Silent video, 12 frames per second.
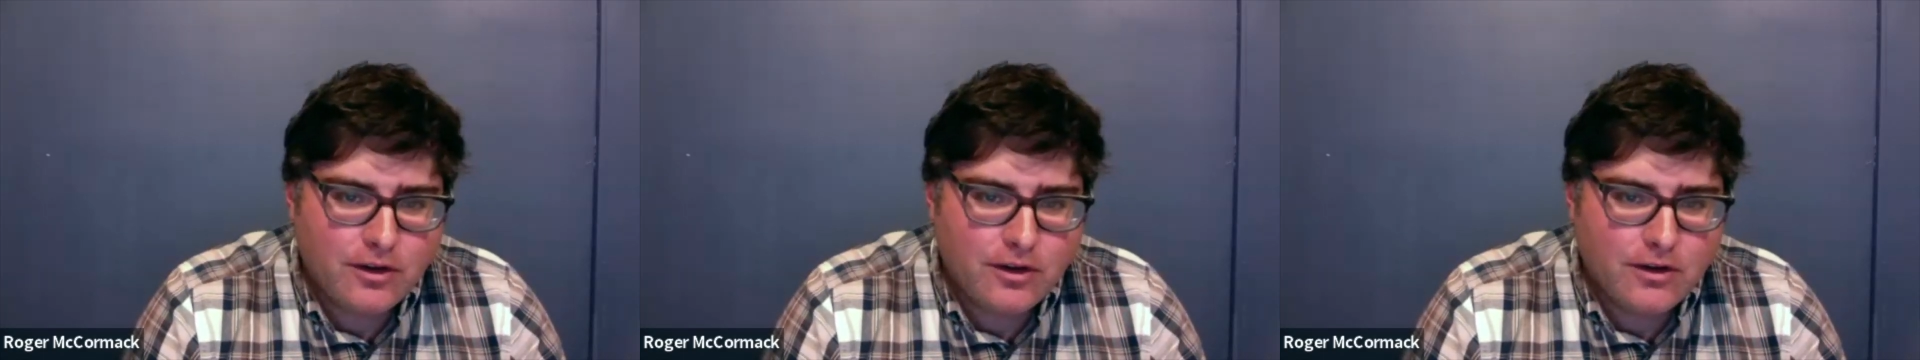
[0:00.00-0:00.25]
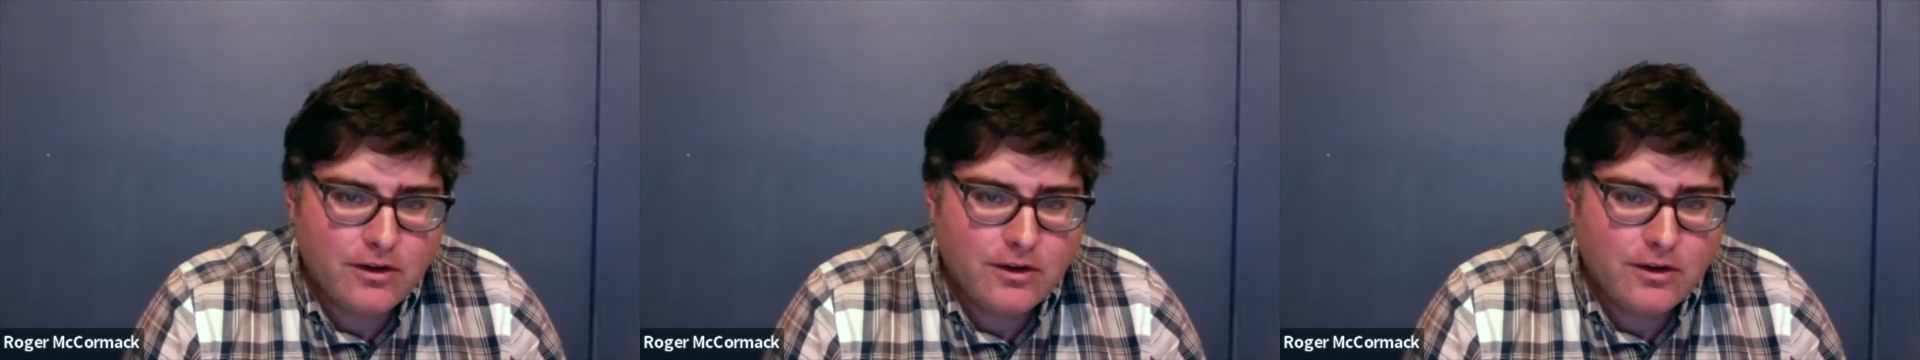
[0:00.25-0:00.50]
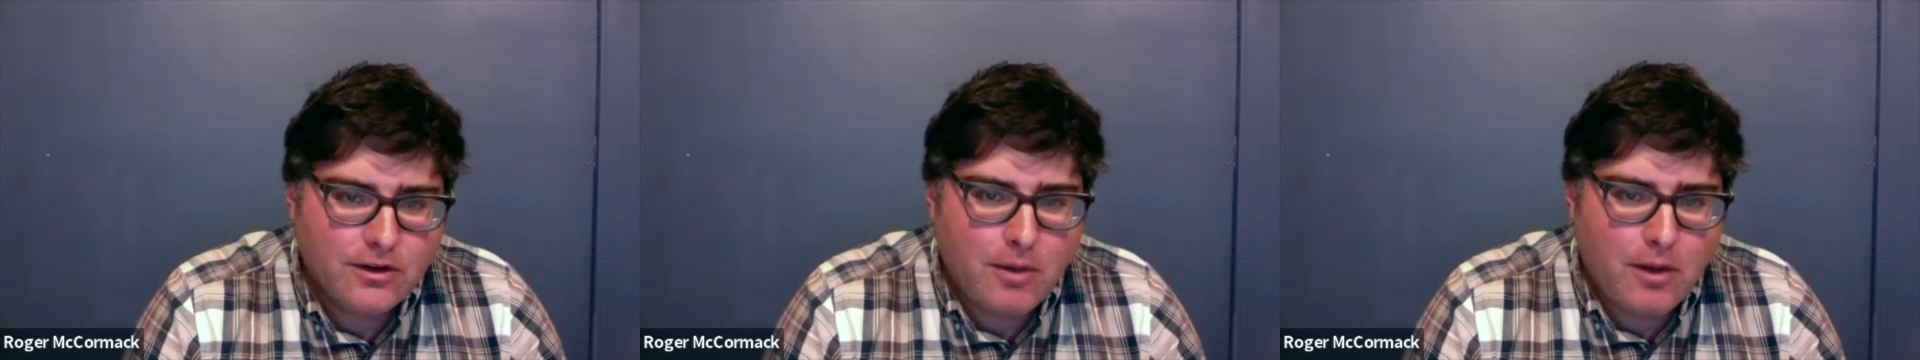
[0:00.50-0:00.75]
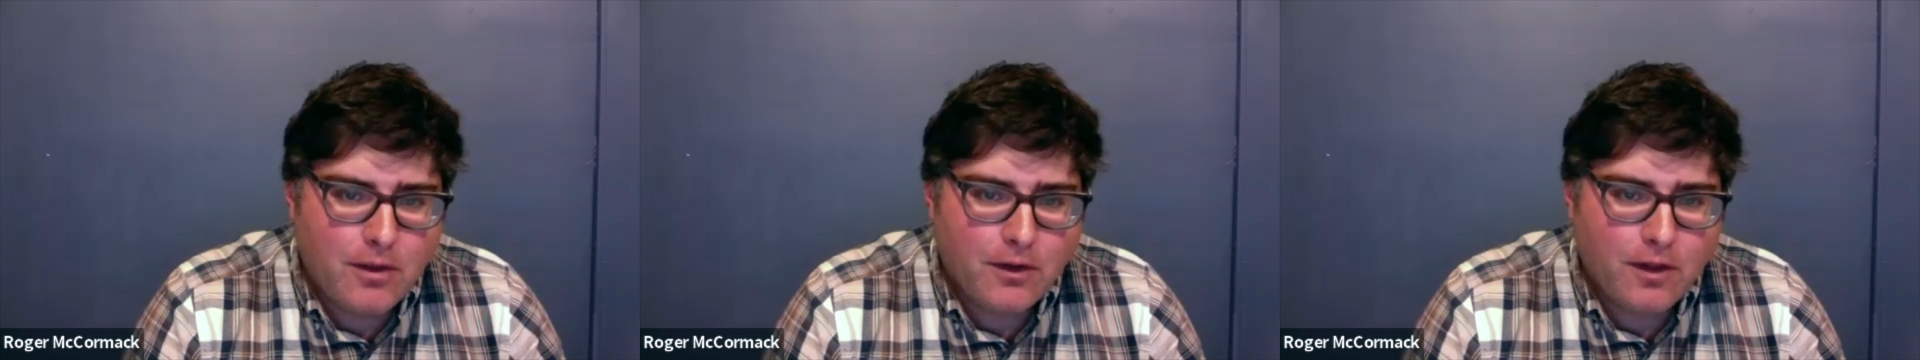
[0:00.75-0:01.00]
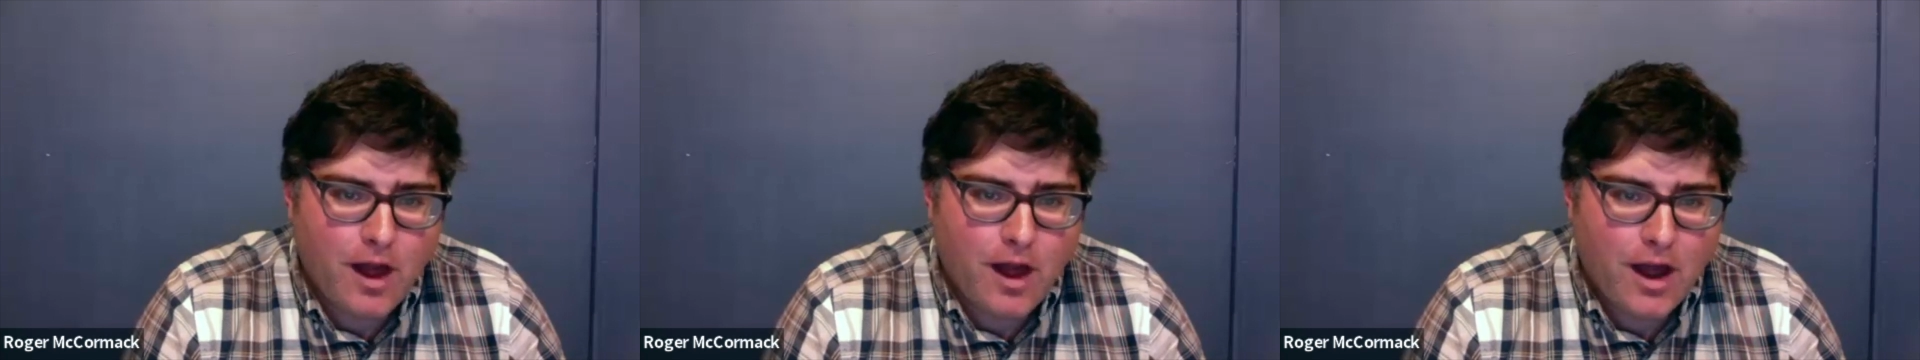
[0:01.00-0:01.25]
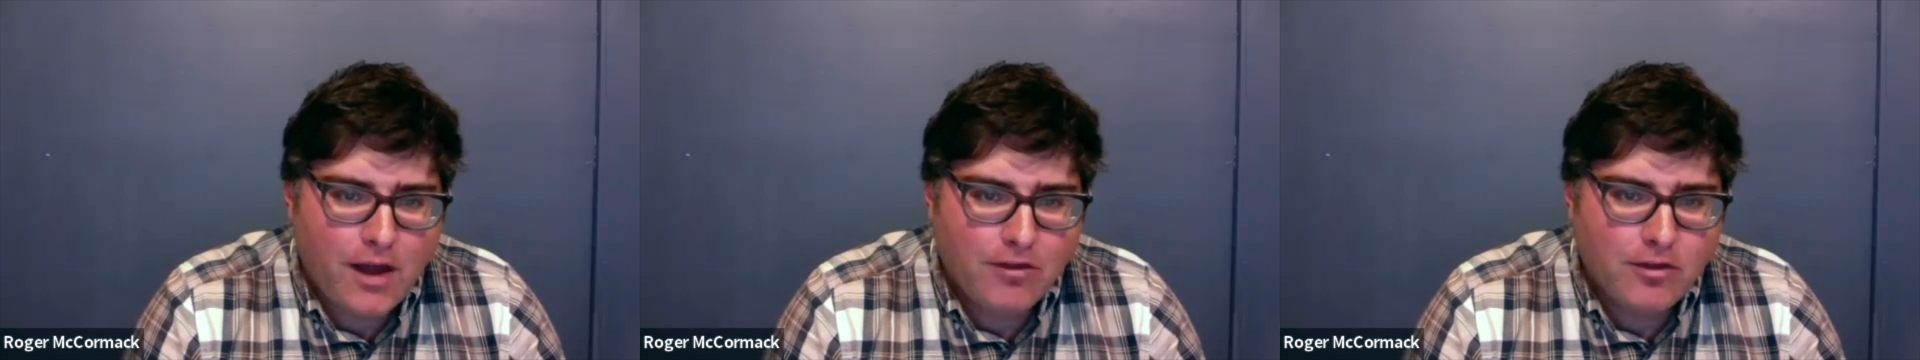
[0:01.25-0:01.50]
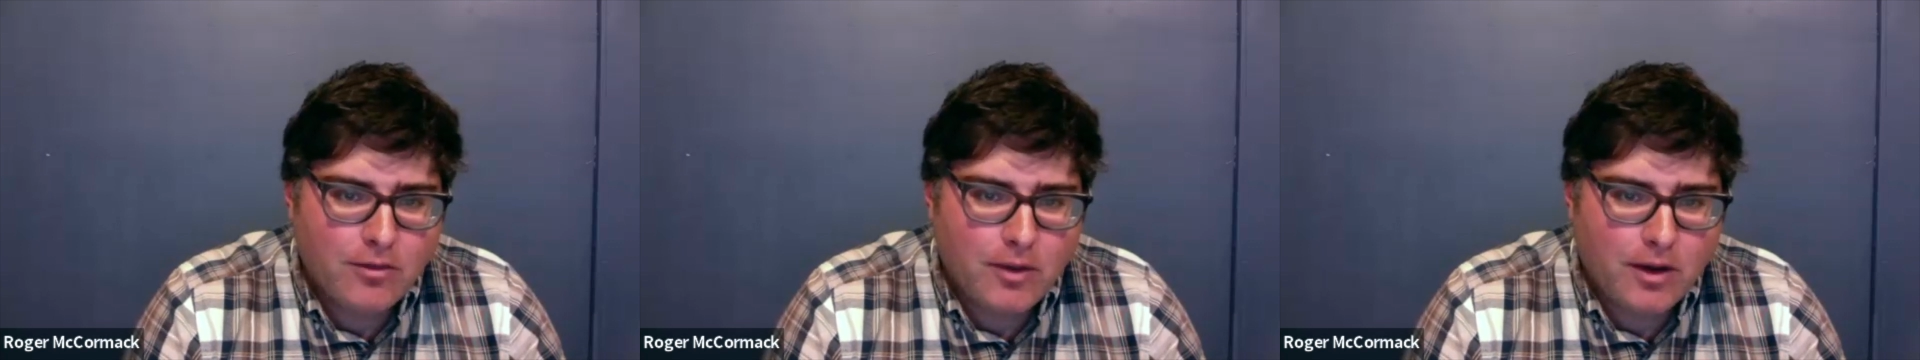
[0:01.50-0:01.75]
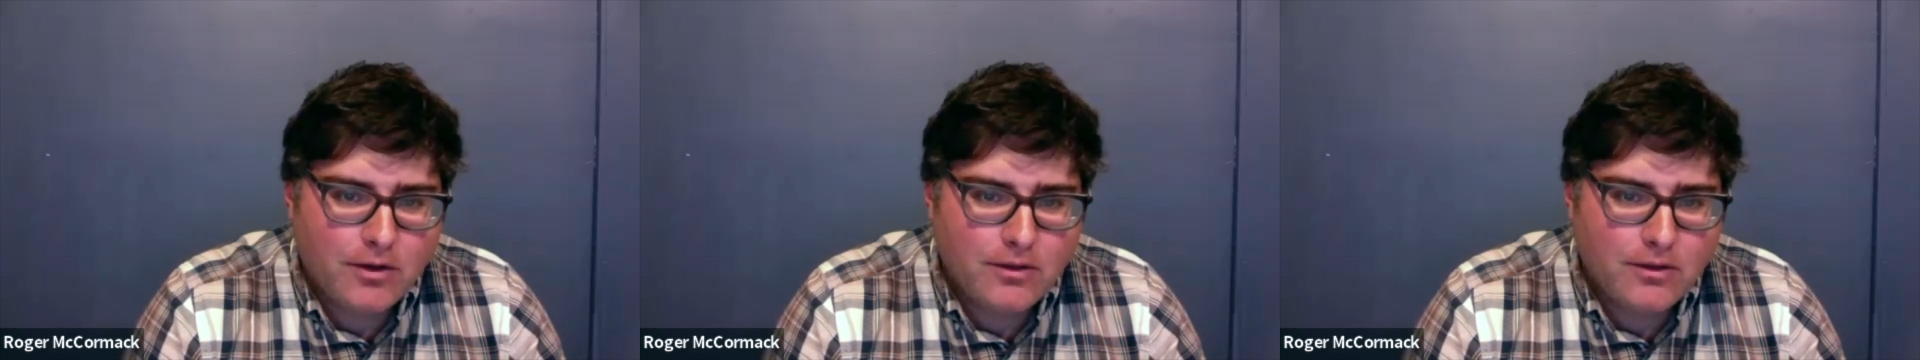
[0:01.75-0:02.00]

or about their lives, about